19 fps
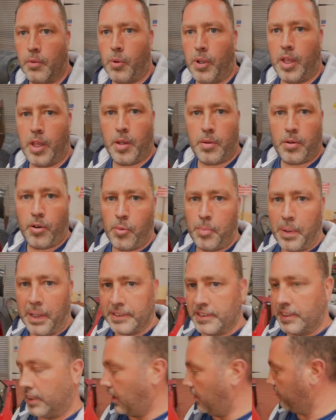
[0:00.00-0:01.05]
we are all back
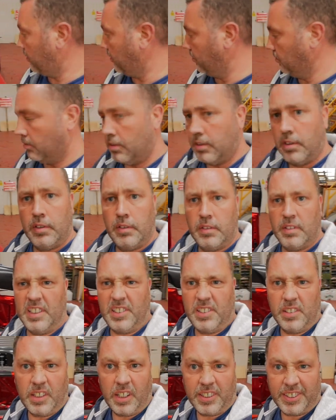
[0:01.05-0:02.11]
together. This
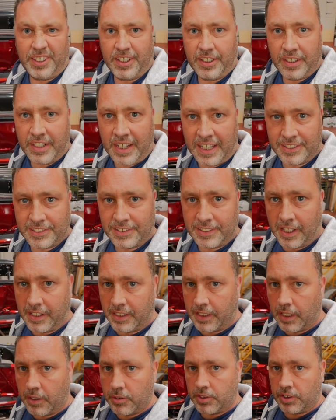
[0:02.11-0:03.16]
is actually the next day
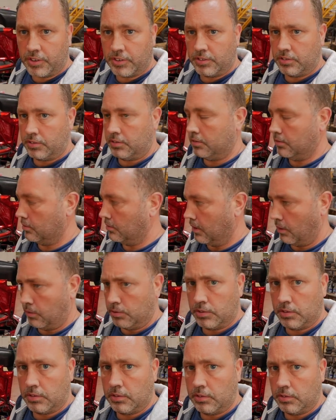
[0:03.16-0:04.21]
now because I
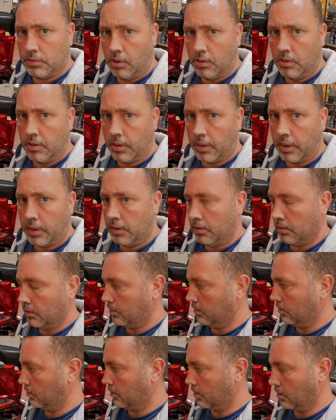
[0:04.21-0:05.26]
was hungry,
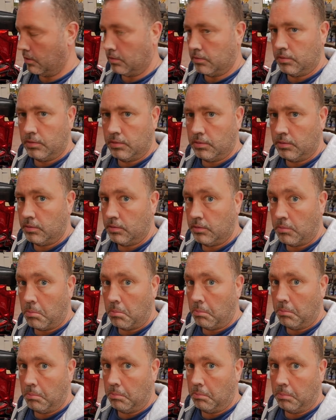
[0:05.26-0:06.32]
so
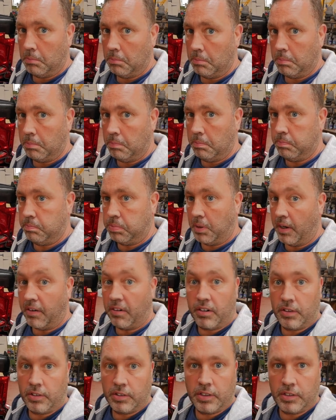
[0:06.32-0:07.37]

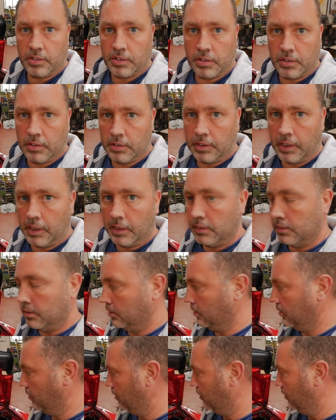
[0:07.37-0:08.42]
priorities and all that.
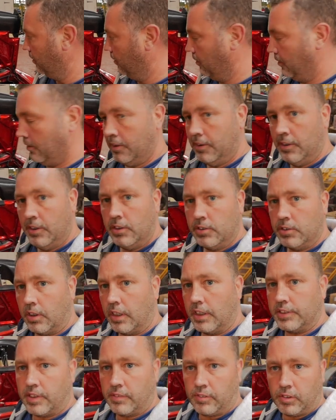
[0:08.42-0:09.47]
So
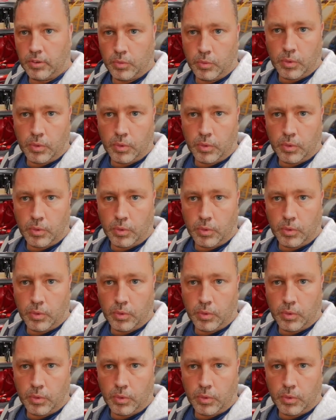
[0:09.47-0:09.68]
let's have a look